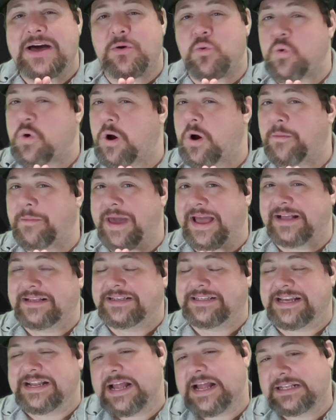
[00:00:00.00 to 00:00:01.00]

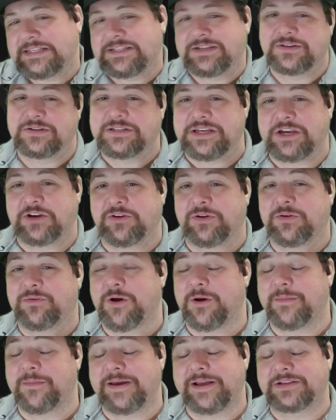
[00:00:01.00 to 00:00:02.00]
romance, a not so secret
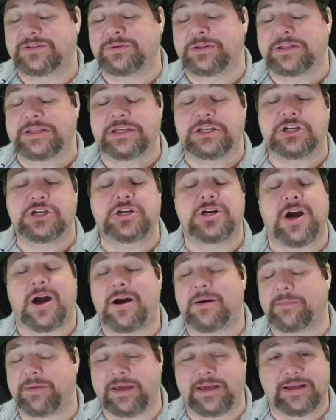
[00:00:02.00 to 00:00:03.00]
romance, with the
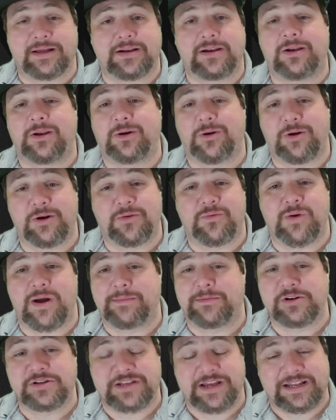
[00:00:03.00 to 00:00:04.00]
charming Lord
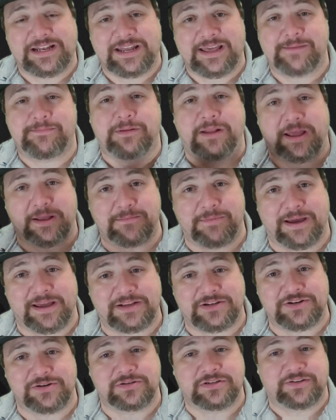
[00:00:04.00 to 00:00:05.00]
Robert Dudley, played by
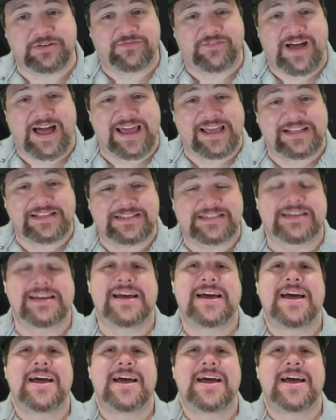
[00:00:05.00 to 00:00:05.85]
Joseph Fiennes.